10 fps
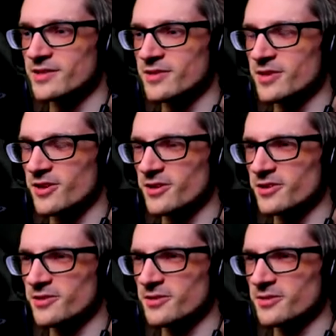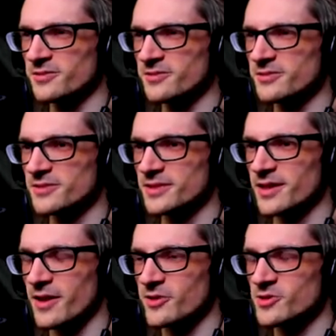to the car?
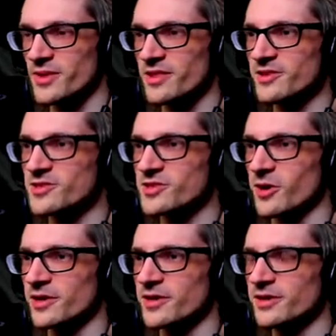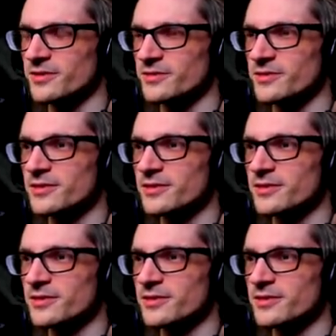Also, am I at the start again?